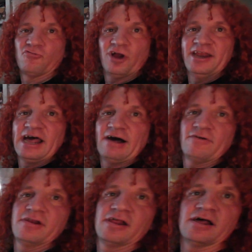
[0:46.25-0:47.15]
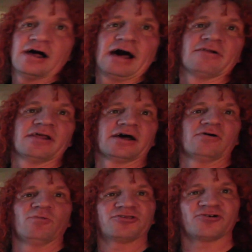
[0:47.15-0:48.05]
rundown on uh,
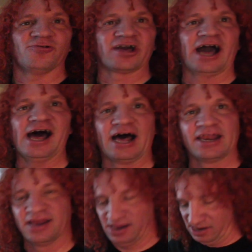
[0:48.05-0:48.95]
what's going on,